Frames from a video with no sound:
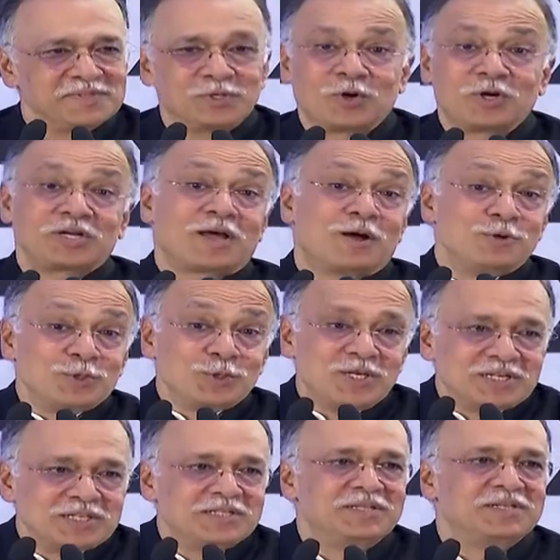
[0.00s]
taught how to
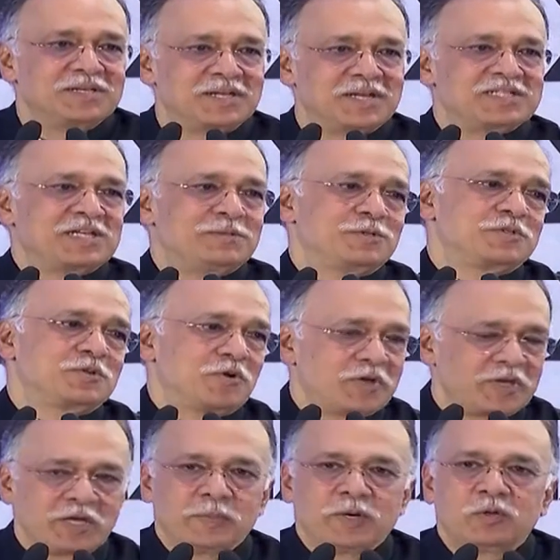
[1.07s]
learn, as I was
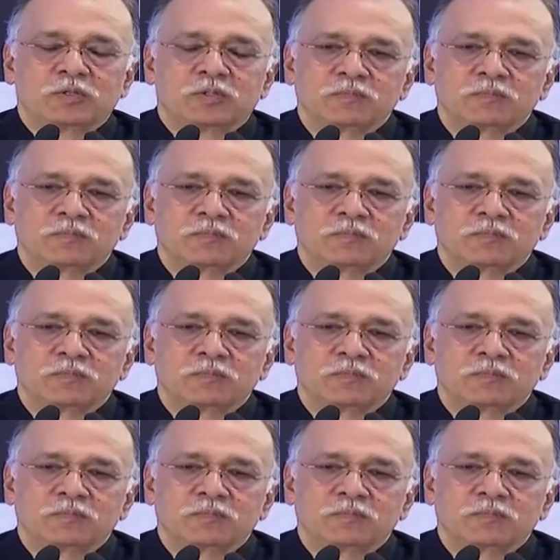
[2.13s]
talking about.